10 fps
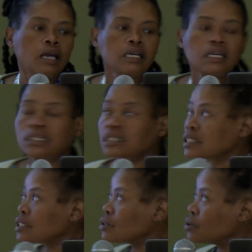In
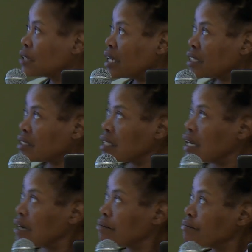addition to that,
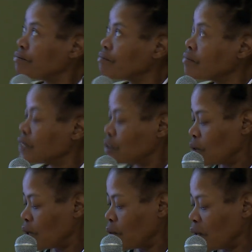I
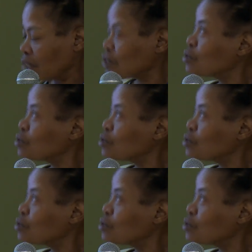wanted